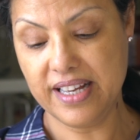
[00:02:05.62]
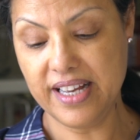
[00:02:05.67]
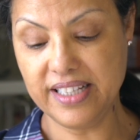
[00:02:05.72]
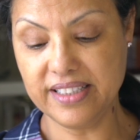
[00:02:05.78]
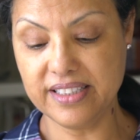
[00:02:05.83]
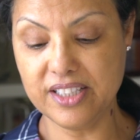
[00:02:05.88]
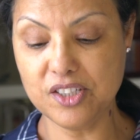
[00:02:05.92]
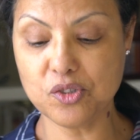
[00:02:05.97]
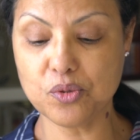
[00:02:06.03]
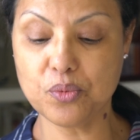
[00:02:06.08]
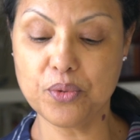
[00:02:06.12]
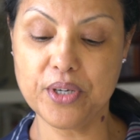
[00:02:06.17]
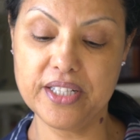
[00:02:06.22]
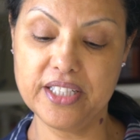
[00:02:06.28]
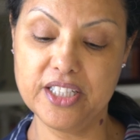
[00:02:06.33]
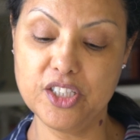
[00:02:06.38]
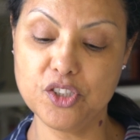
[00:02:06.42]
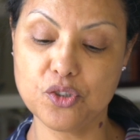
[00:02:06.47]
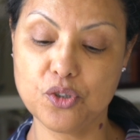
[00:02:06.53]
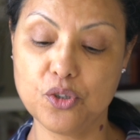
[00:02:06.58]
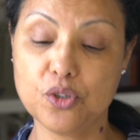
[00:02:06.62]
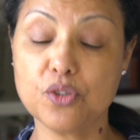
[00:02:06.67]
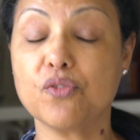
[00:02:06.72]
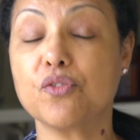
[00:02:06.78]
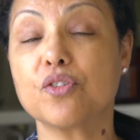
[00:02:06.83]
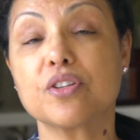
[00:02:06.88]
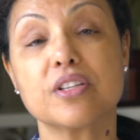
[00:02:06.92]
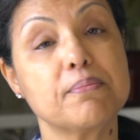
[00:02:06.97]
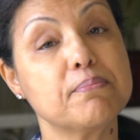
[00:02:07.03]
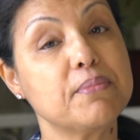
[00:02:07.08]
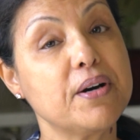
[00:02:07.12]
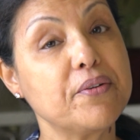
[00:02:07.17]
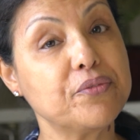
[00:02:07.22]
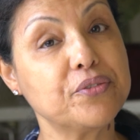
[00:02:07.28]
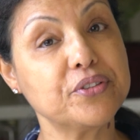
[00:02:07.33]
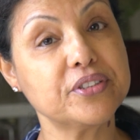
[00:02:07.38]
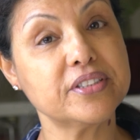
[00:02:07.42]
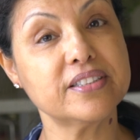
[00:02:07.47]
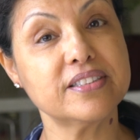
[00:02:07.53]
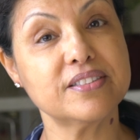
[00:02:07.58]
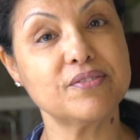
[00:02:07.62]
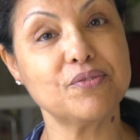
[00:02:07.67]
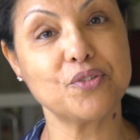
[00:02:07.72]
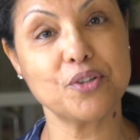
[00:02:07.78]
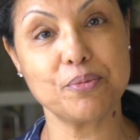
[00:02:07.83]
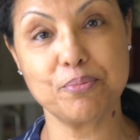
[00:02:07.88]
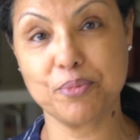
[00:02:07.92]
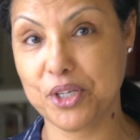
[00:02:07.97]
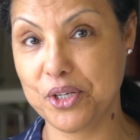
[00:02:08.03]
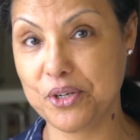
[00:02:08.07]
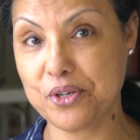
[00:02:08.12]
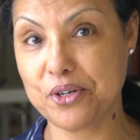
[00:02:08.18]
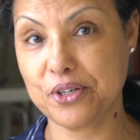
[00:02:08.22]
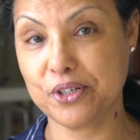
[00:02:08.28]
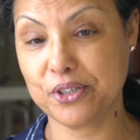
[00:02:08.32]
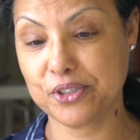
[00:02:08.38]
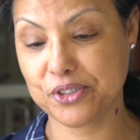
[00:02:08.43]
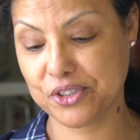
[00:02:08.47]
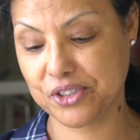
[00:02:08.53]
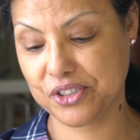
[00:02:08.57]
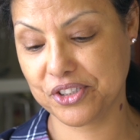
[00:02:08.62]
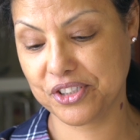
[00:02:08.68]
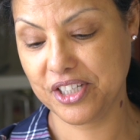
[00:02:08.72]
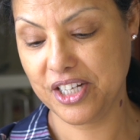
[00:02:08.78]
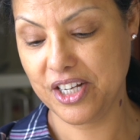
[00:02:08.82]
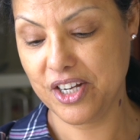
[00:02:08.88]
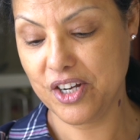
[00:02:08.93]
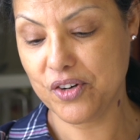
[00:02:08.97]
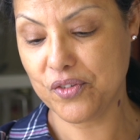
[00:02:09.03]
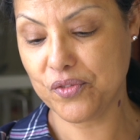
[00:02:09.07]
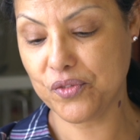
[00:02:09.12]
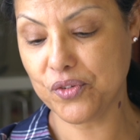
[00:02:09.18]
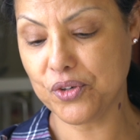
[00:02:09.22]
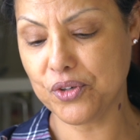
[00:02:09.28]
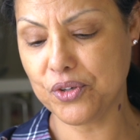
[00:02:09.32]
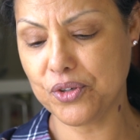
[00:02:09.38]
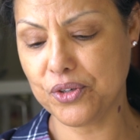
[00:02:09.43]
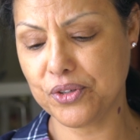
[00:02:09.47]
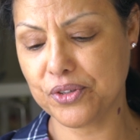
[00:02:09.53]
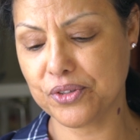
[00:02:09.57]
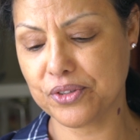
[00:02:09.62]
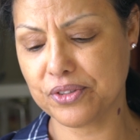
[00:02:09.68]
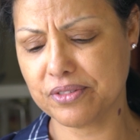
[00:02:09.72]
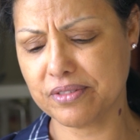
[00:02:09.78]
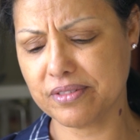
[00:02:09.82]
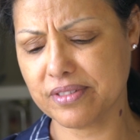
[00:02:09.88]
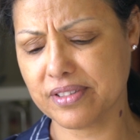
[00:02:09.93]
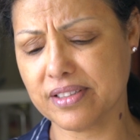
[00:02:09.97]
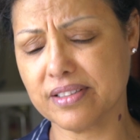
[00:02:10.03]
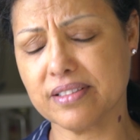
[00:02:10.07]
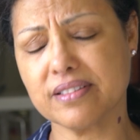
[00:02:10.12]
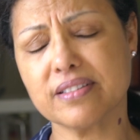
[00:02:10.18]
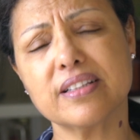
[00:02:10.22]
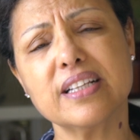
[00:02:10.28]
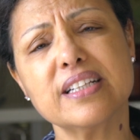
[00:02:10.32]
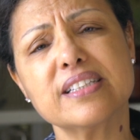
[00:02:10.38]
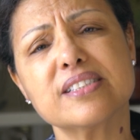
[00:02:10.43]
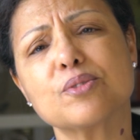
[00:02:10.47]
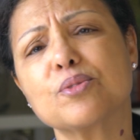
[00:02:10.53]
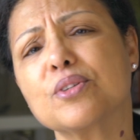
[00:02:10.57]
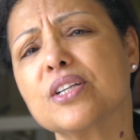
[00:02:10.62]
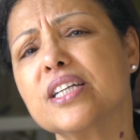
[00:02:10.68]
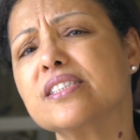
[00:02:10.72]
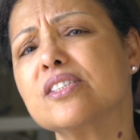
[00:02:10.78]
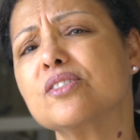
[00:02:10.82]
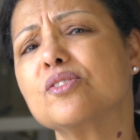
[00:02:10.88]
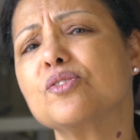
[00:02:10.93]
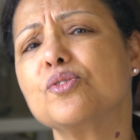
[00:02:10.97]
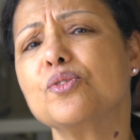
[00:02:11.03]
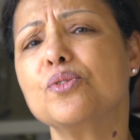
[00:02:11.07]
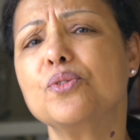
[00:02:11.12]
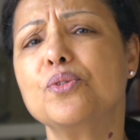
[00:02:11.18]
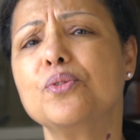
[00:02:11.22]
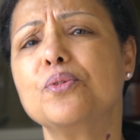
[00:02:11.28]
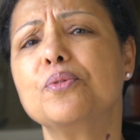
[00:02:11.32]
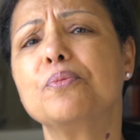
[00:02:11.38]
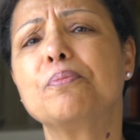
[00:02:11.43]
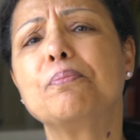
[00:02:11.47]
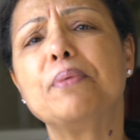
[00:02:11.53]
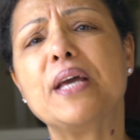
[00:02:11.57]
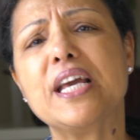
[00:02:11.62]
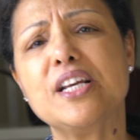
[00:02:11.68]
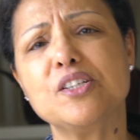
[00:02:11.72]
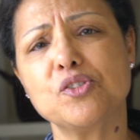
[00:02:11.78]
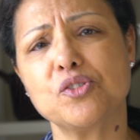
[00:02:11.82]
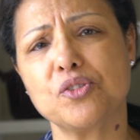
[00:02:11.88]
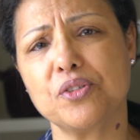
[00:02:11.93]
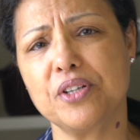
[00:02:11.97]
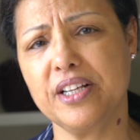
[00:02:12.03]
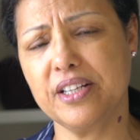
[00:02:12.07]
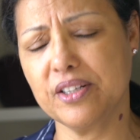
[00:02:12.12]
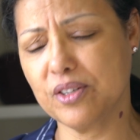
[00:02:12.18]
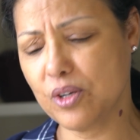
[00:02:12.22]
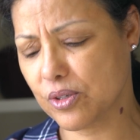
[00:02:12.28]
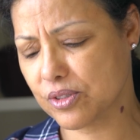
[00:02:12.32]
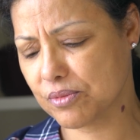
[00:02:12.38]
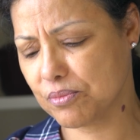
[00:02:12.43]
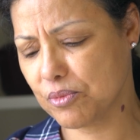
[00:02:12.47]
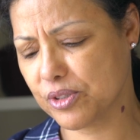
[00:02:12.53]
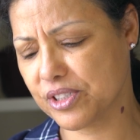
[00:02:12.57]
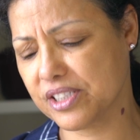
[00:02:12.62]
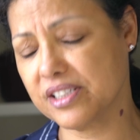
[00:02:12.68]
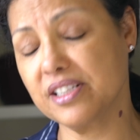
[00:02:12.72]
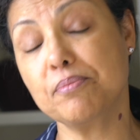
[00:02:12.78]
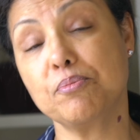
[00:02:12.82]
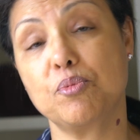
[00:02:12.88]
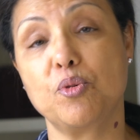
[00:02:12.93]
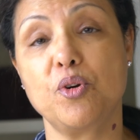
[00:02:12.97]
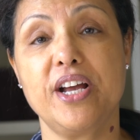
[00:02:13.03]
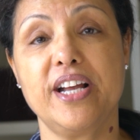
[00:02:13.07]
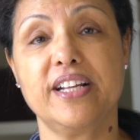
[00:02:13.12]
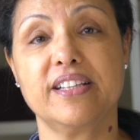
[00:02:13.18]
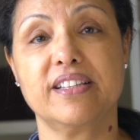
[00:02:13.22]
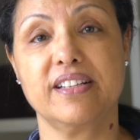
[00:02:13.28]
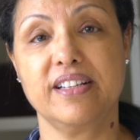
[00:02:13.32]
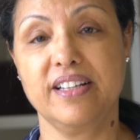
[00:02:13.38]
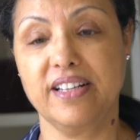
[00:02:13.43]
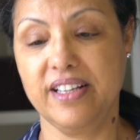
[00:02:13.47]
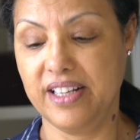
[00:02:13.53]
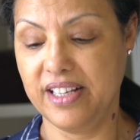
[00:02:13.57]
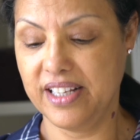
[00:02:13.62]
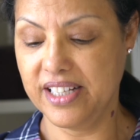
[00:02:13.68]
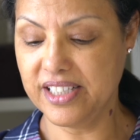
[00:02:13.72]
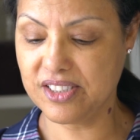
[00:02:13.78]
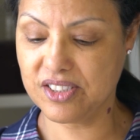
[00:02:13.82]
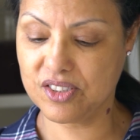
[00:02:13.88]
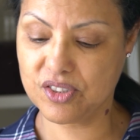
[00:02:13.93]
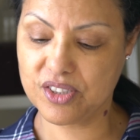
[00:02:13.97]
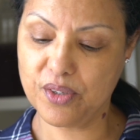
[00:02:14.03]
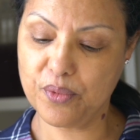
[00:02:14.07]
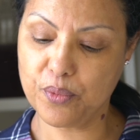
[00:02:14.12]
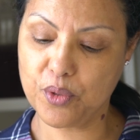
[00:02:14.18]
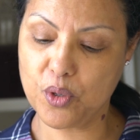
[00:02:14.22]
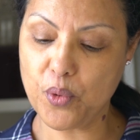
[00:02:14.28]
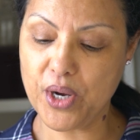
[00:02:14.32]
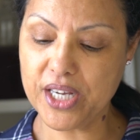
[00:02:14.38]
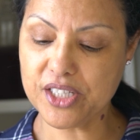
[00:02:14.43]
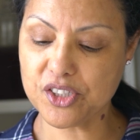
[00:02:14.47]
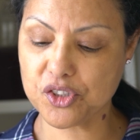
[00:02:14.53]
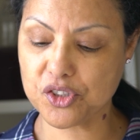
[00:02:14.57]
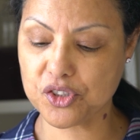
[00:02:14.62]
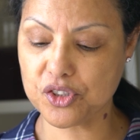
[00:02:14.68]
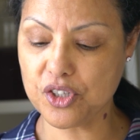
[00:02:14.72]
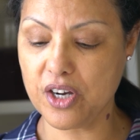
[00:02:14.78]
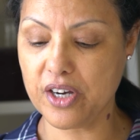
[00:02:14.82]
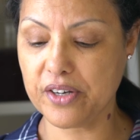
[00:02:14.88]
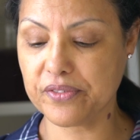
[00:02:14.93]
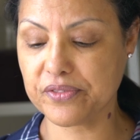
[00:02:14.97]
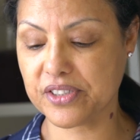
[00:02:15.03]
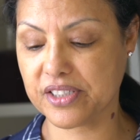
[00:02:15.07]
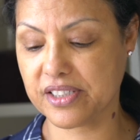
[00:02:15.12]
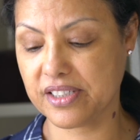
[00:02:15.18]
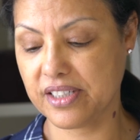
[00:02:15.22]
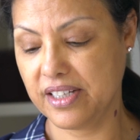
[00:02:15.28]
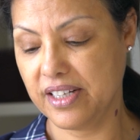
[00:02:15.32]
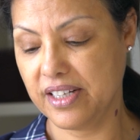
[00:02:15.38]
and this one is good for the muffin, for brioche, for things related to pastry, not mostly bread. It's quite soft.